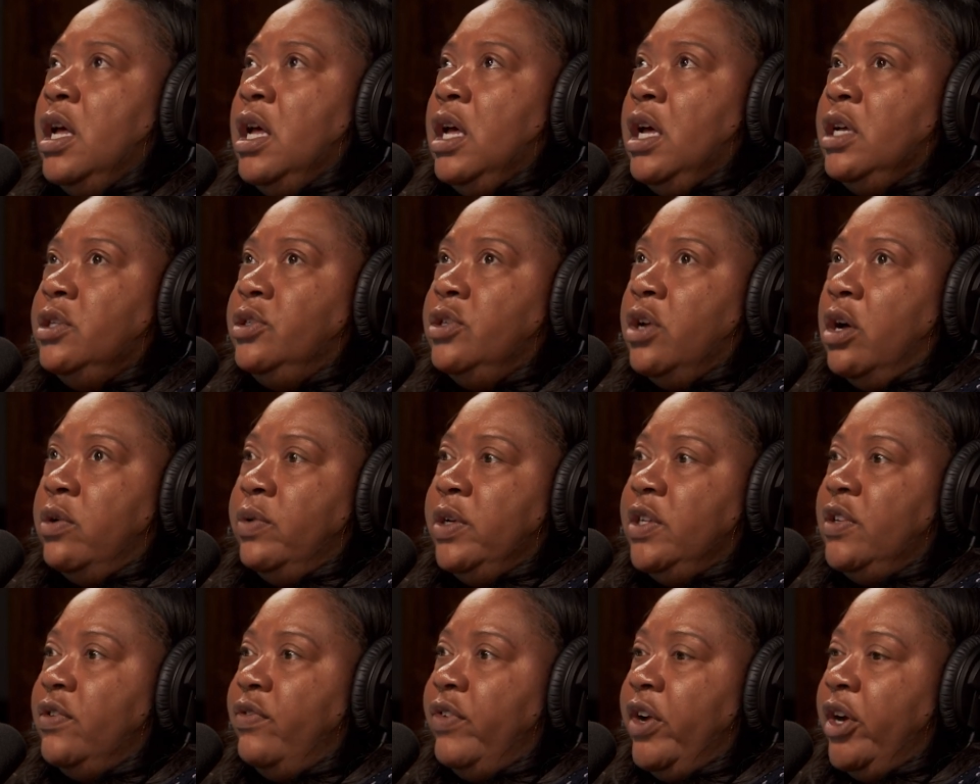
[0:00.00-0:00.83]
it's
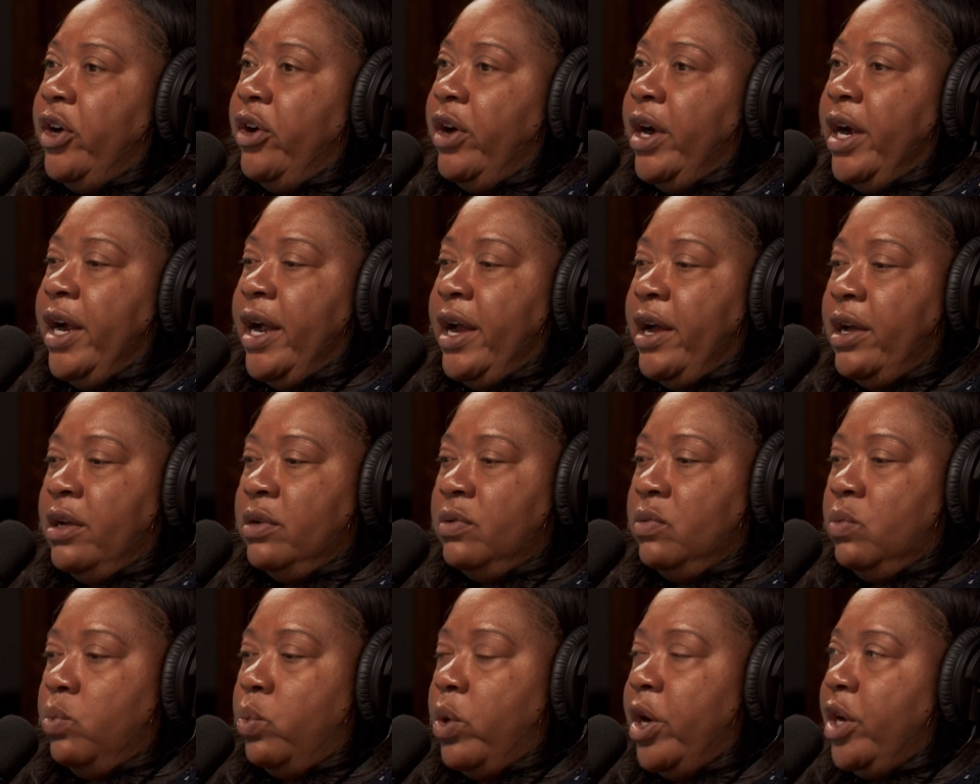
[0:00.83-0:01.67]
always figuring
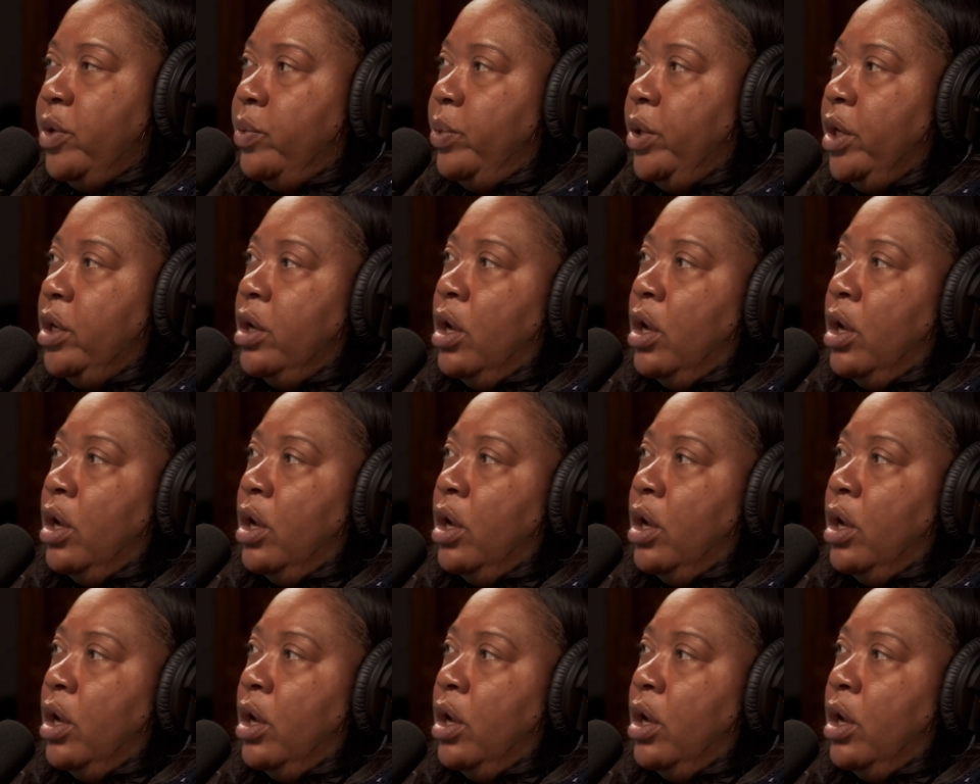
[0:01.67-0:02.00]
out, where did we